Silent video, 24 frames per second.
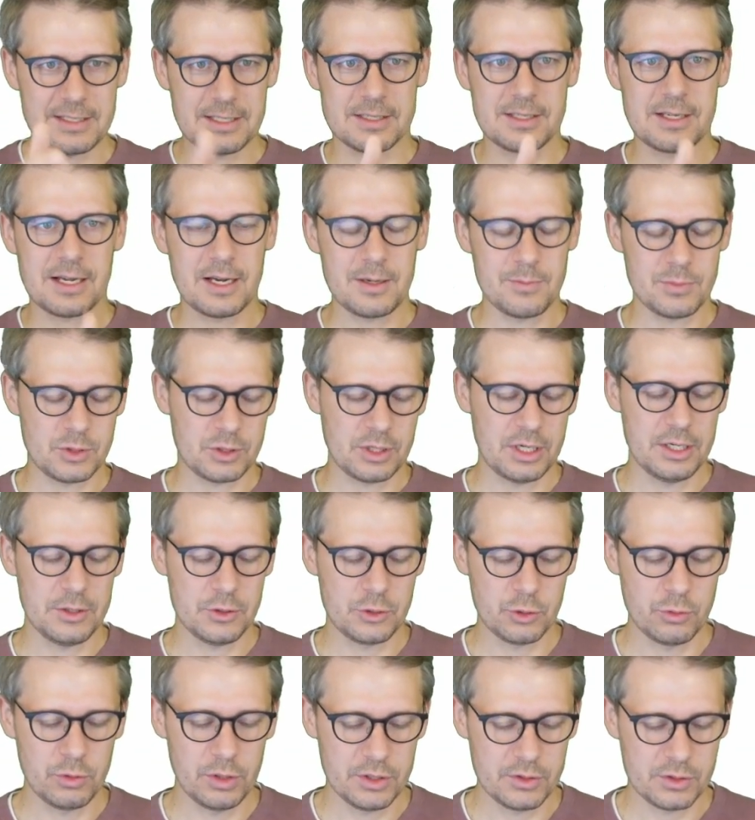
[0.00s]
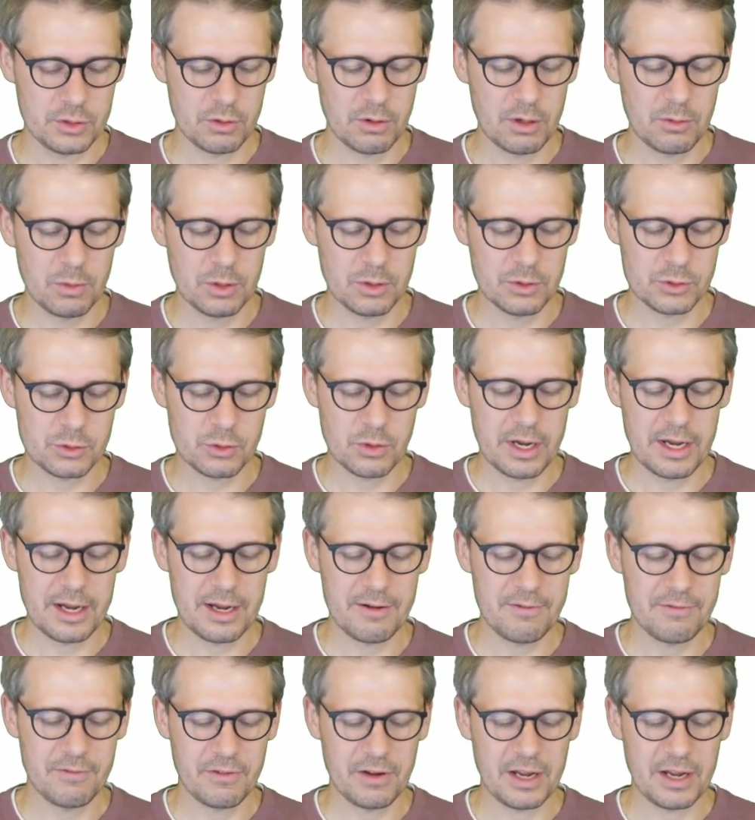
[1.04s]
types into it. So I want to have